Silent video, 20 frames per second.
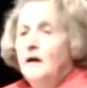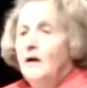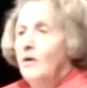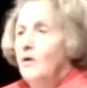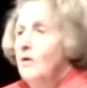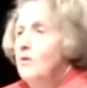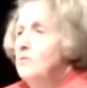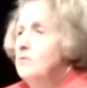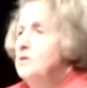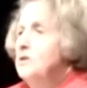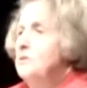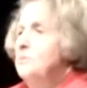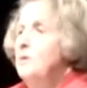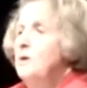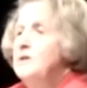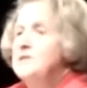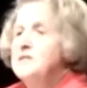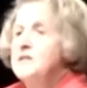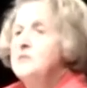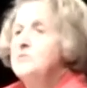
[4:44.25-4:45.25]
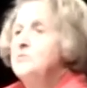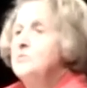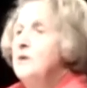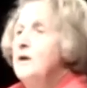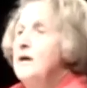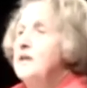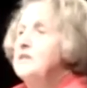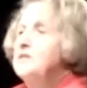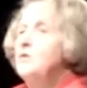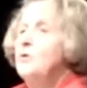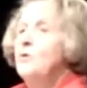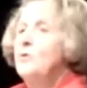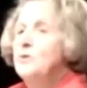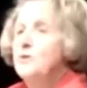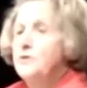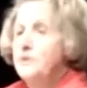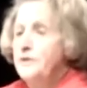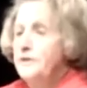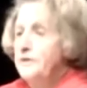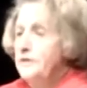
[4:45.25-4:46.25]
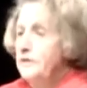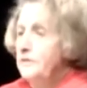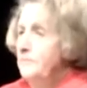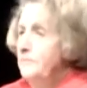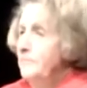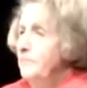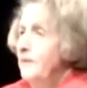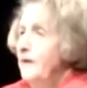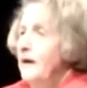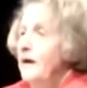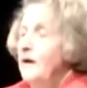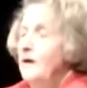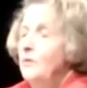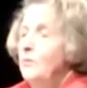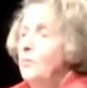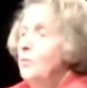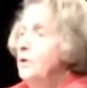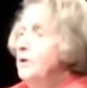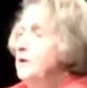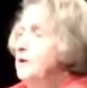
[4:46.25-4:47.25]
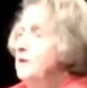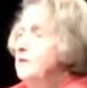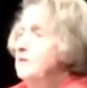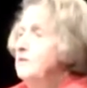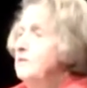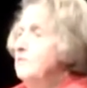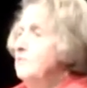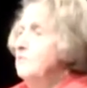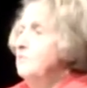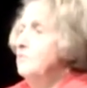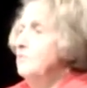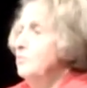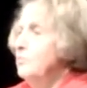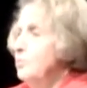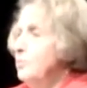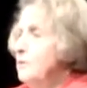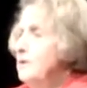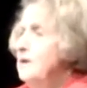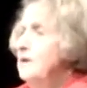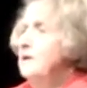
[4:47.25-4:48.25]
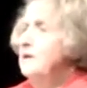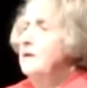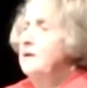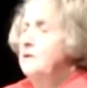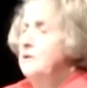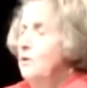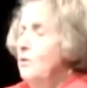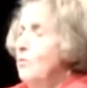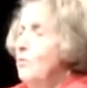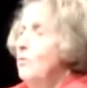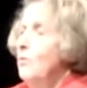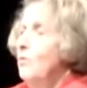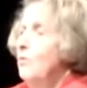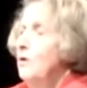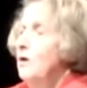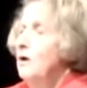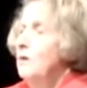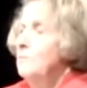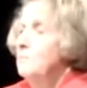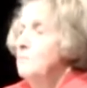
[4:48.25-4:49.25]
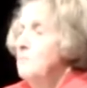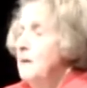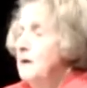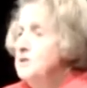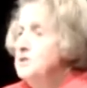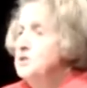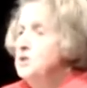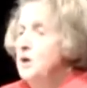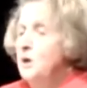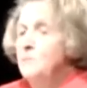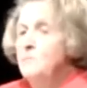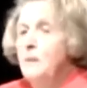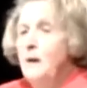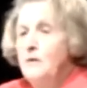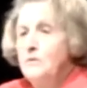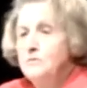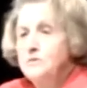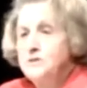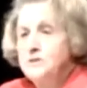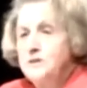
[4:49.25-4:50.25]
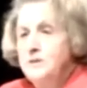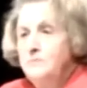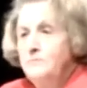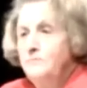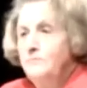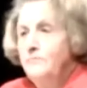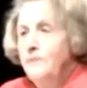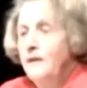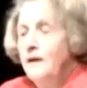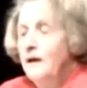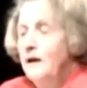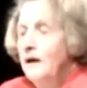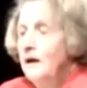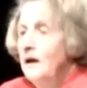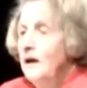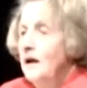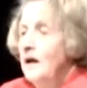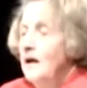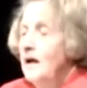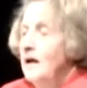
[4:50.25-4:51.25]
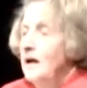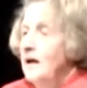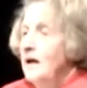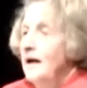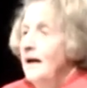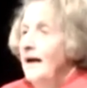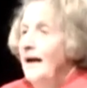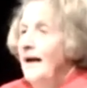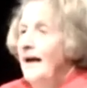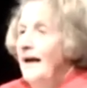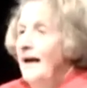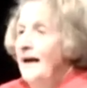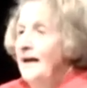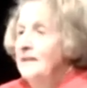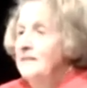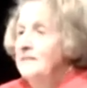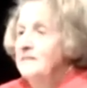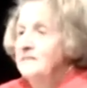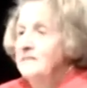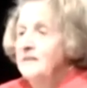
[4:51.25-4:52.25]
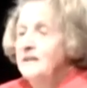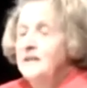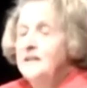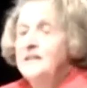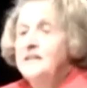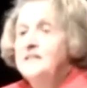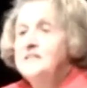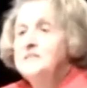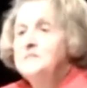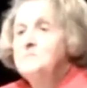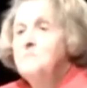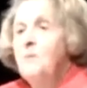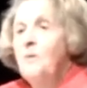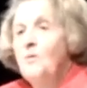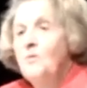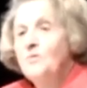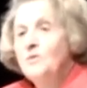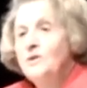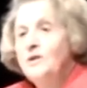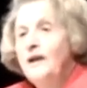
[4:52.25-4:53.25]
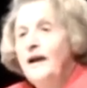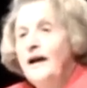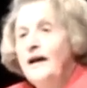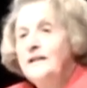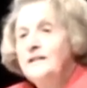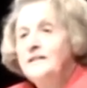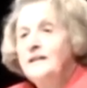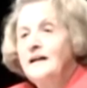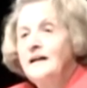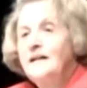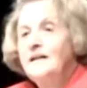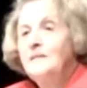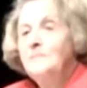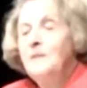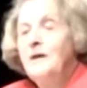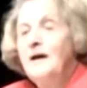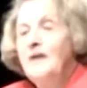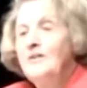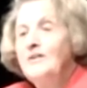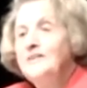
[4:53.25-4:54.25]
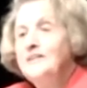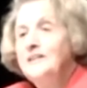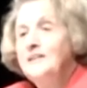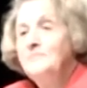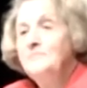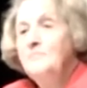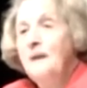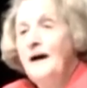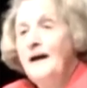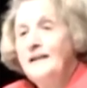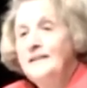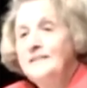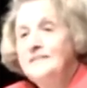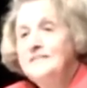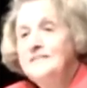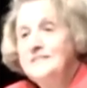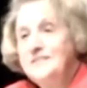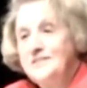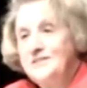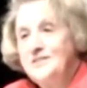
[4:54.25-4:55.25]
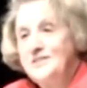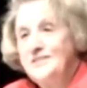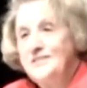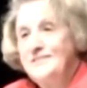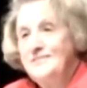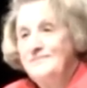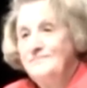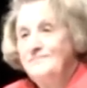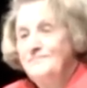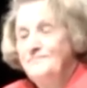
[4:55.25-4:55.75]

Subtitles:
oh, he was a great orator. We didn't really know much about him. And he spoke like an American politician.